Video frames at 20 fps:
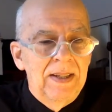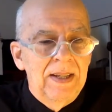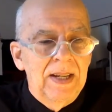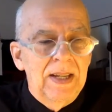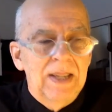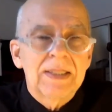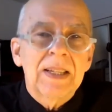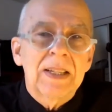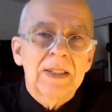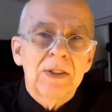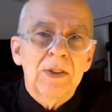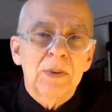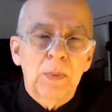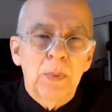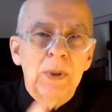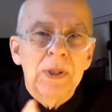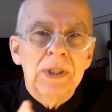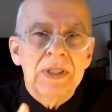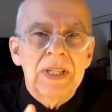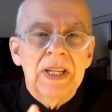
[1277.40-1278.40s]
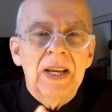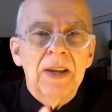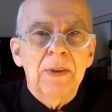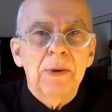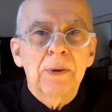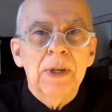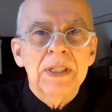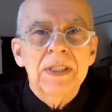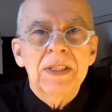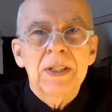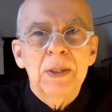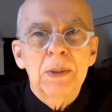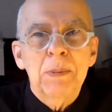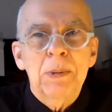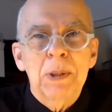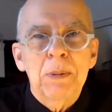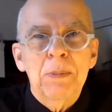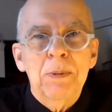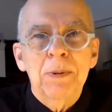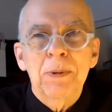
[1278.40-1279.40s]
I said, so where's the other rest of the
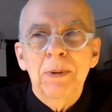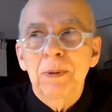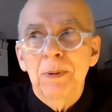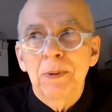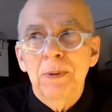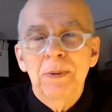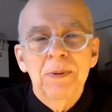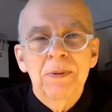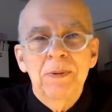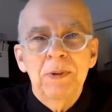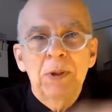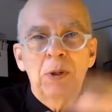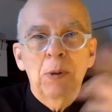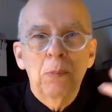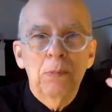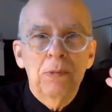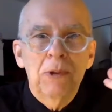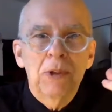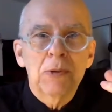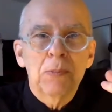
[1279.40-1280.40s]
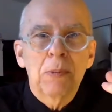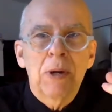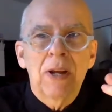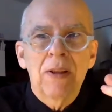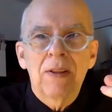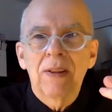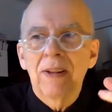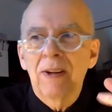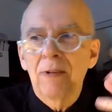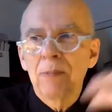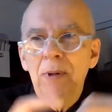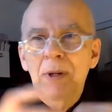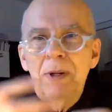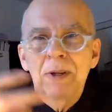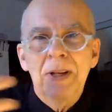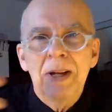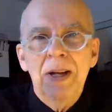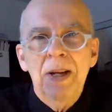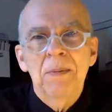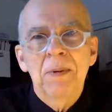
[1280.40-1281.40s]
people who don't just buy the love
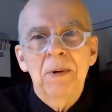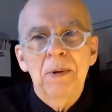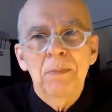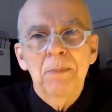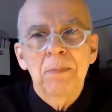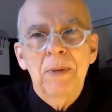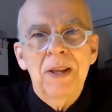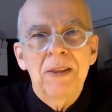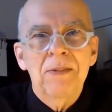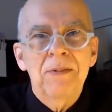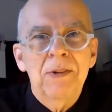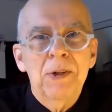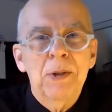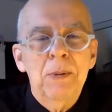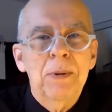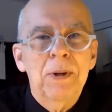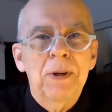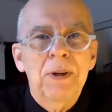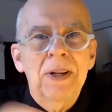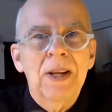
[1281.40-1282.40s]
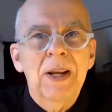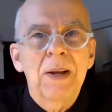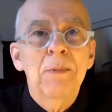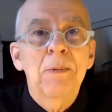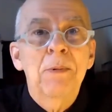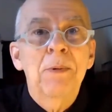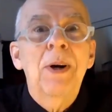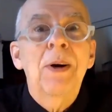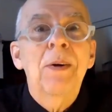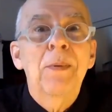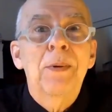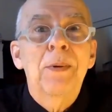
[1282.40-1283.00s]
paradigm, they don't buy the fear paradigm? Well,